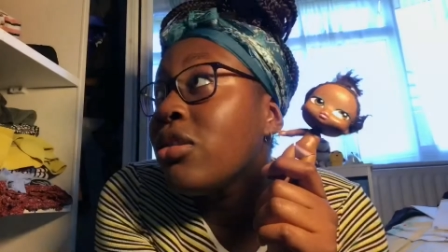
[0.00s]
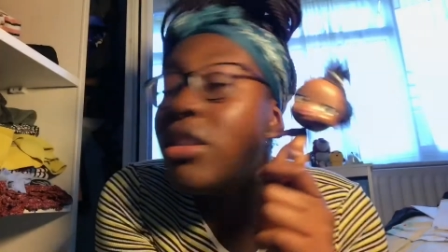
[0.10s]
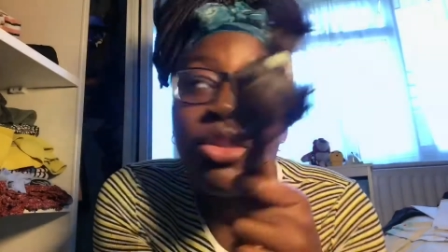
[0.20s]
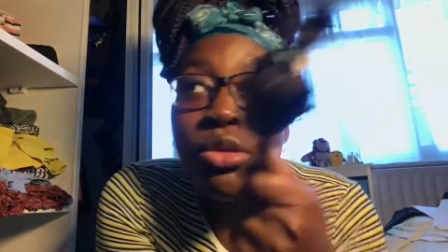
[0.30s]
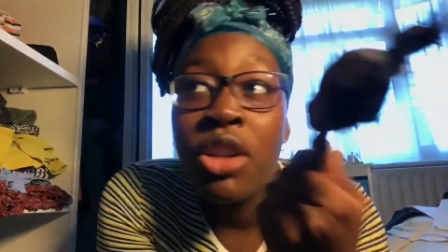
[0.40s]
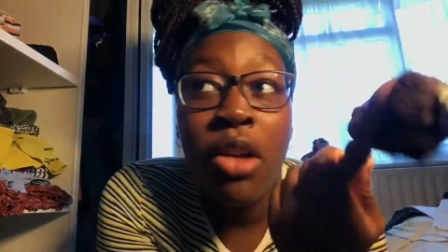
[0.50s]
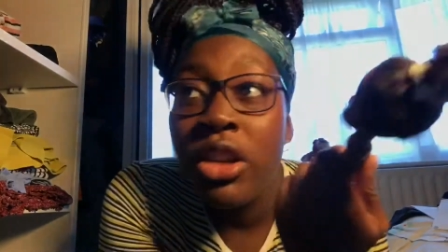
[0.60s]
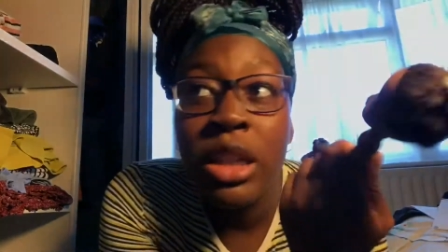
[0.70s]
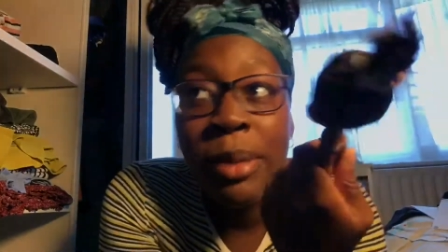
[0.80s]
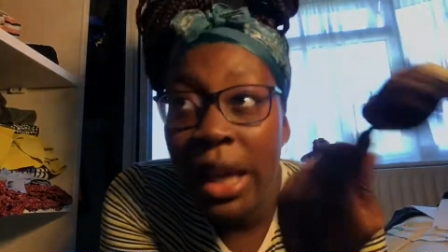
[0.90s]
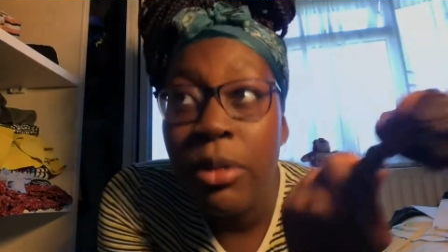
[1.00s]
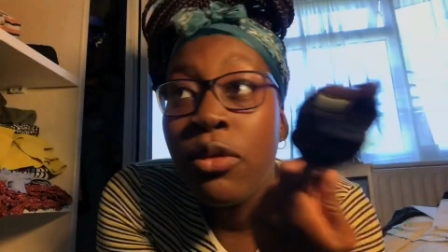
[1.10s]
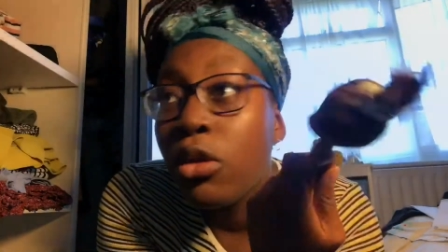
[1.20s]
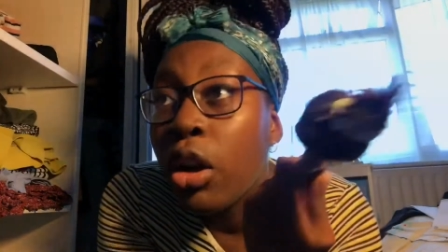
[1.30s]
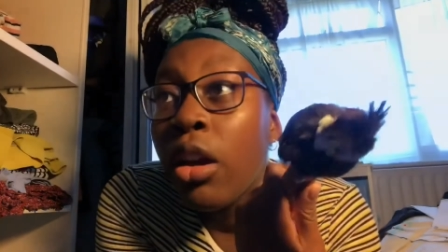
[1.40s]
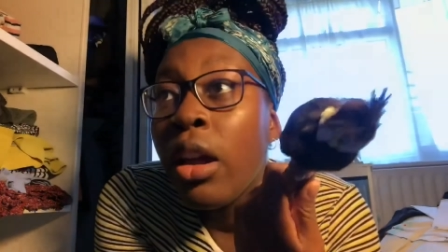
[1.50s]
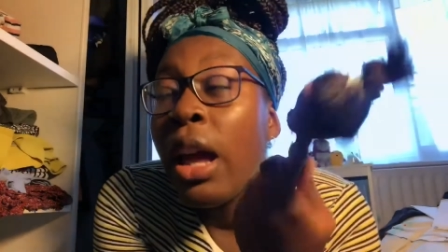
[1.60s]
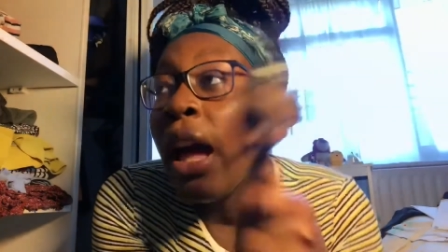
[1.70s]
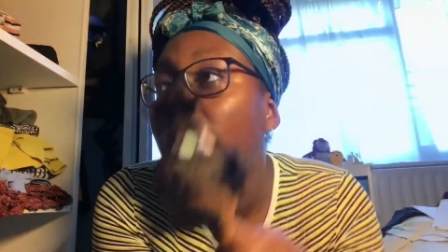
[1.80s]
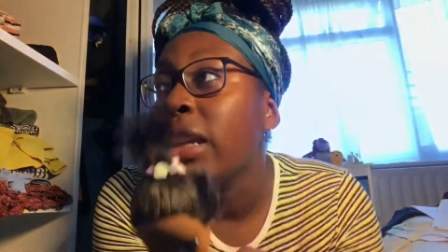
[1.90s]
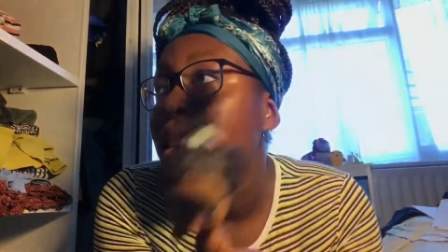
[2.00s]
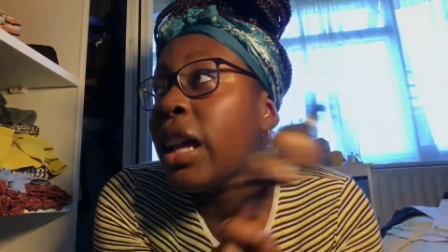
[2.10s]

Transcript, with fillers: they're too childish to play with you know and it's